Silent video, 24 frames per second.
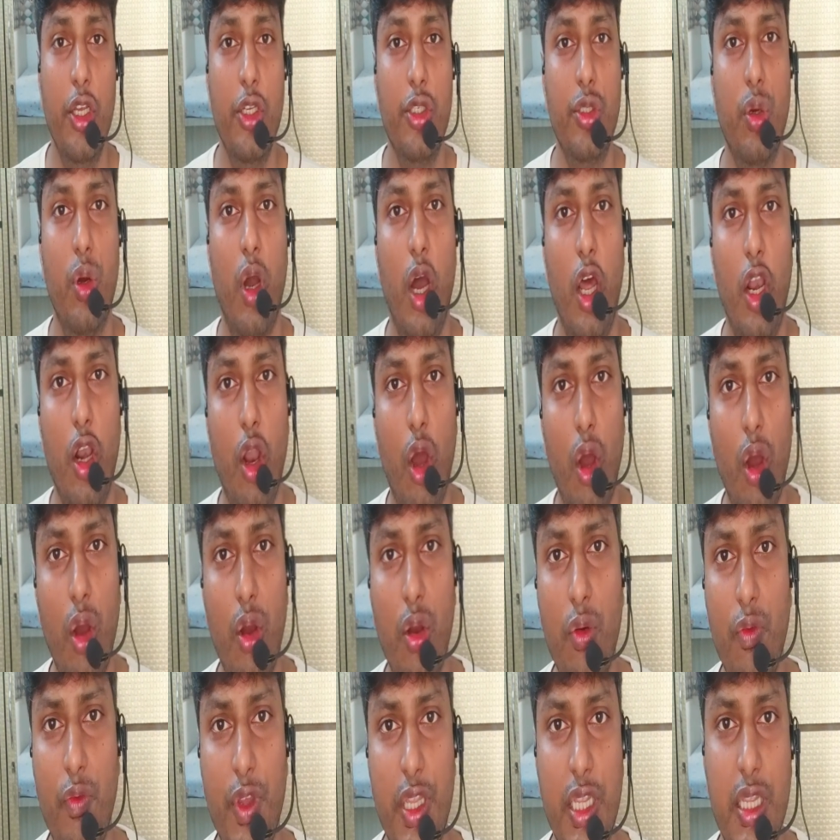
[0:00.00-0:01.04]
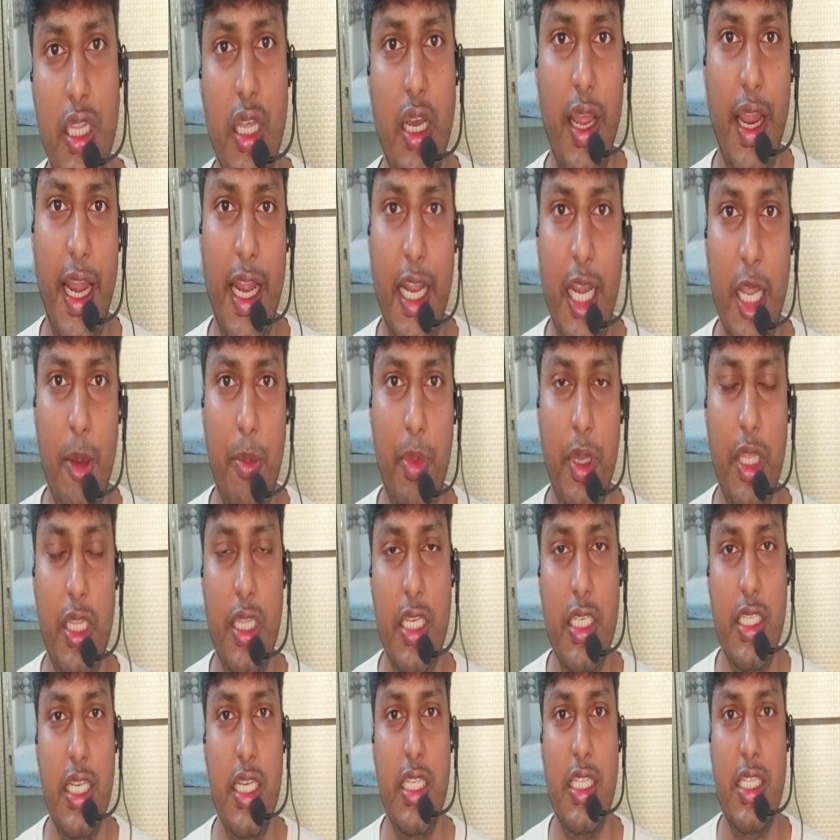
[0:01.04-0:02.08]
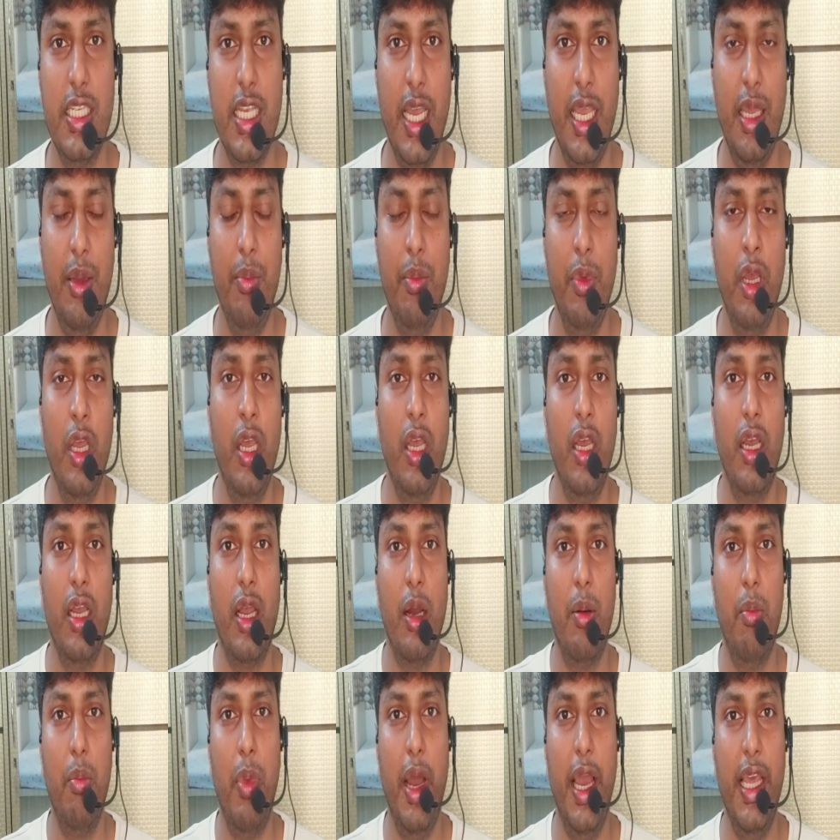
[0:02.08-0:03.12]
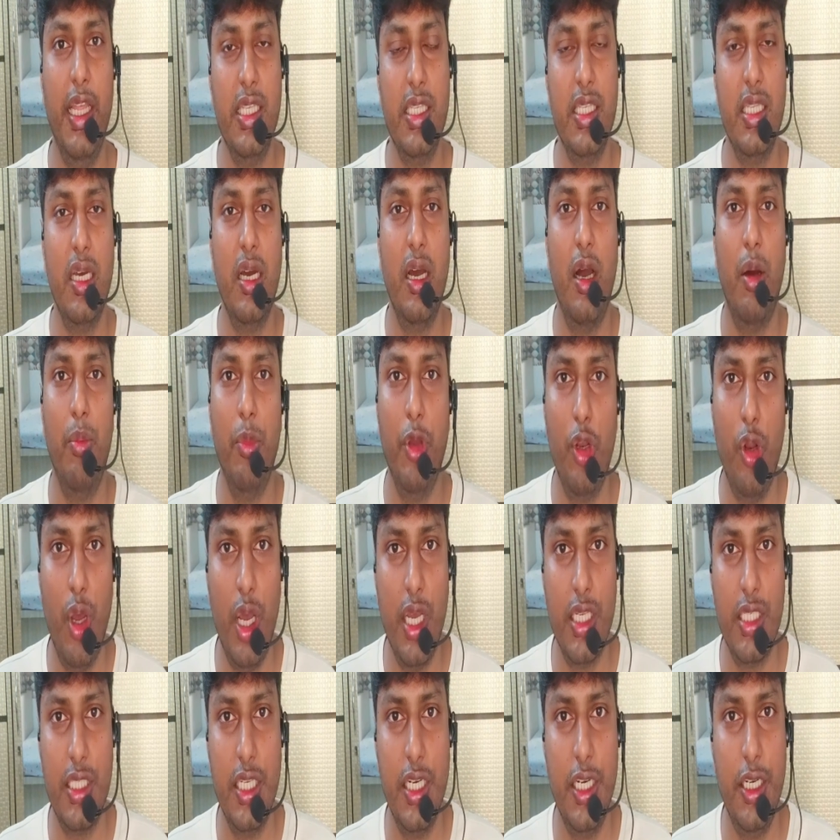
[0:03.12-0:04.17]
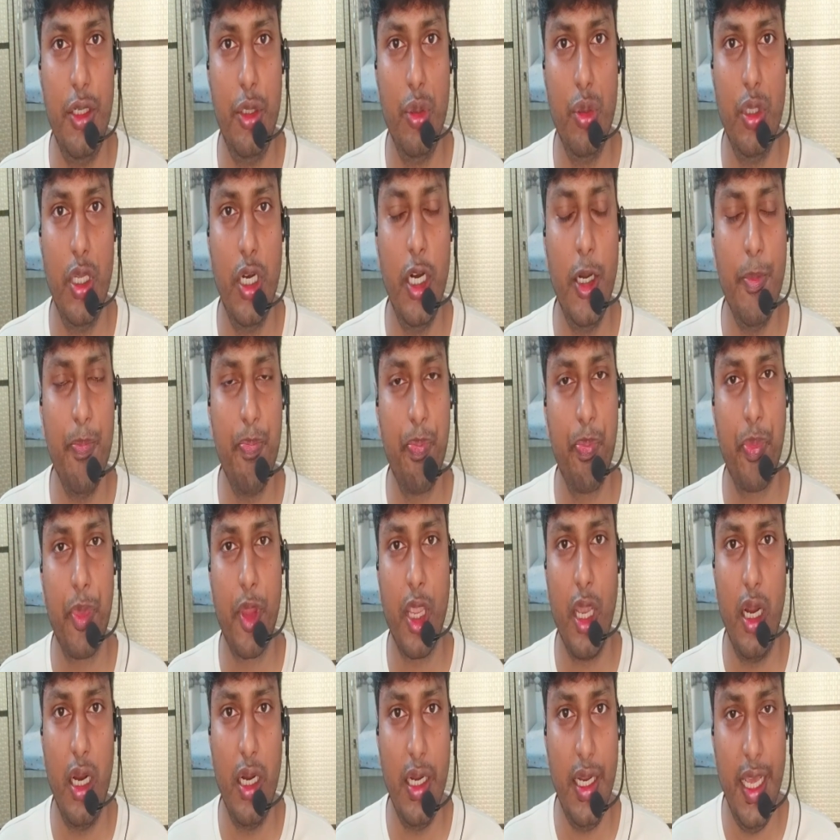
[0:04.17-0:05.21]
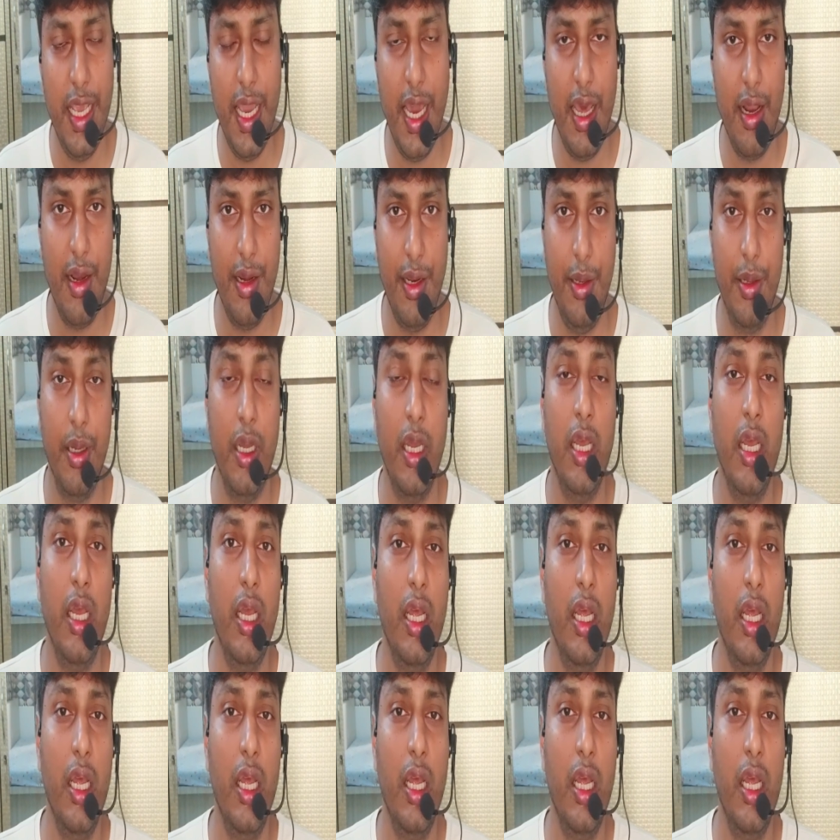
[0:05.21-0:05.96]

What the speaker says: So along with the ATP, this enzyme combines the amino acid to the tRNA.